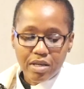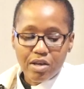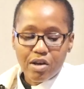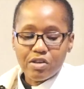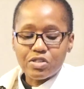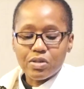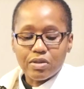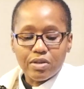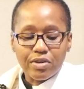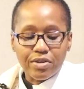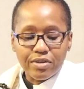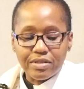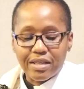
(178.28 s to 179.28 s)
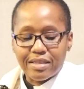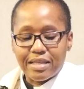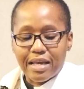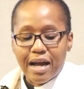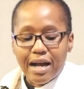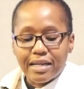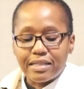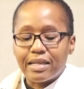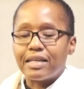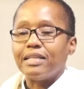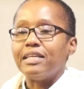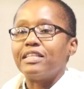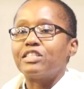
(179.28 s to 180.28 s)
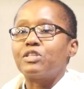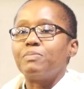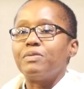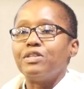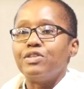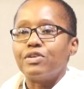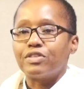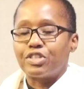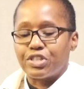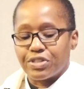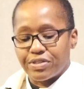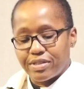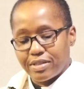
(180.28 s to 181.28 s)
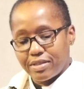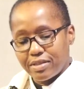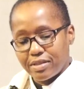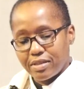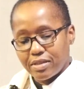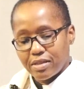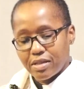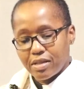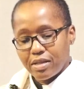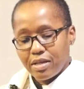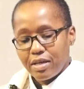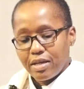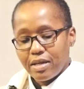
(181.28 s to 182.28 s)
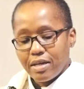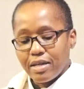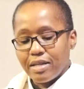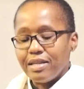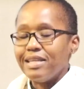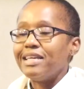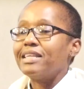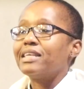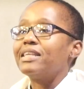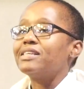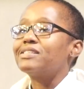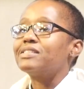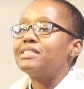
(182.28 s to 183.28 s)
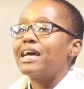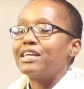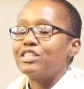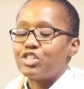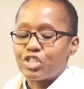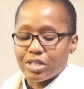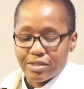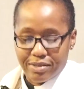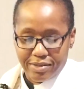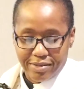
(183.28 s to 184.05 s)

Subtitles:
He also learned that the idea needed to be nurtured. It needed his attention.